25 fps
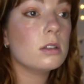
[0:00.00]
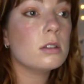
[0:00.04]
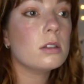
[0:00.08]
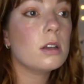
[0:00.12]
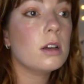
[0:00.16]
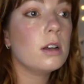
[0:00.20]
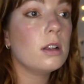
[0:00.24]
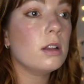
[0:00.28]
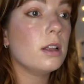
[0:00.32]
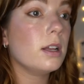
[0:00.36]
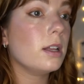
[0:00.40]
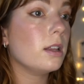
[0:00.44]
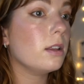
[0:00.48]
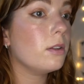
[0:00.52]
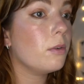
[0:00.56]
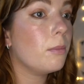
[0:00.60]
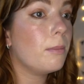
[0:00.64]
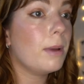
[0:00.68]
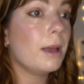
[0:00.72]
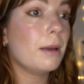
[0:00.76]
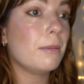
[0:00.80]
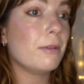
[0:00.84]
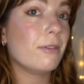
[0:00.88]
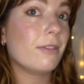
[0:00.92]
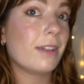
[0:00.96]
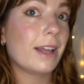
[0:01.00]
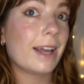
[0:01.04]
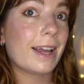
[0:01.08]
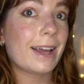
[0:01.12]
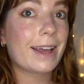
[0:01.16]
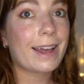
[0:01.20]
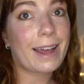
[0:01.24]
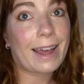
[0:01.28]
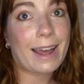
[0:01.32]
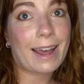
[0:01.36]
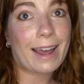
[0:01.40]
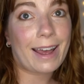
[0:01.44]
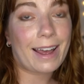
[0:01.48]
Kind of like a little baby
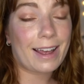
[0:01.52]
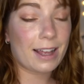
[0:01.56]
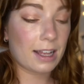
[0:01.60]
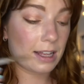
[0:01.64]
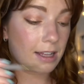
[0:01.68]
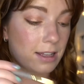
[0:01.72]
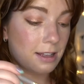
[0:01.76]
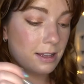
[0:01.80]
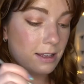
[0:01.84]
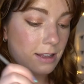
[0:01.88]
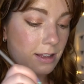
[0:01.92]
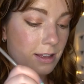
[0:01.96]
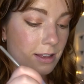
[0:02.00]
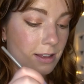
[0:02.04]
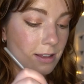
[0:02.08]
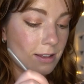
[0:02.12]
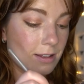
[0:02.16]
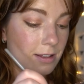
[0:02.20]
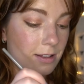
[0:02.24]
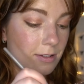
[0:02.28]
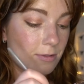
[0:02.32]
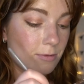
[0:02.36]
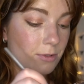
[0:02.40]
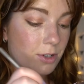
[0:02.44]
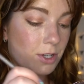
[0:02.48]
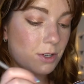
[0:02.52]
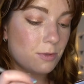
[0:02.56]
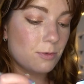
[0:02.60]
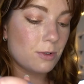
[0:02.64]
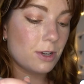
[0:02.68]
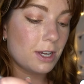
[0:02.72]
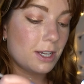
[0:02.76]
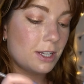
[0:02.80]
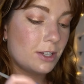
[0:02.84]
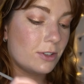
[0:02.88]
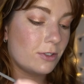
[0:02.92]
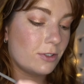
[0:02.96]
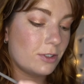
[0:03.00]
flick, which is what
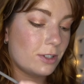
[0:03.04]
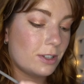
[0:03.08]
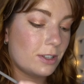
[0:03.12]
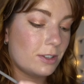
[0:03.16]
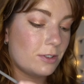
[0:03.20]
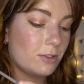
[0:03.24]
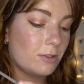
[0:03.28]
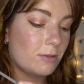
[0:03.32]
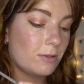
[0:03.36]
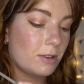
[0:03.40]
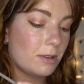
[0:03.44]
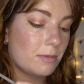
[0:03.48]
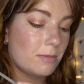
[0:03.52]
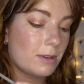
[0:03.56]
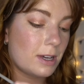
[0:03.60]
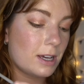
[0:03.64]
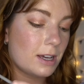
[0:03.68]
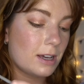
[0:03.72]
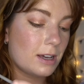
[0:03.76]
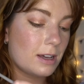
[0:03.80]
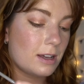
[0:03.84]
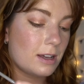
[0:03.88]
I usually do with my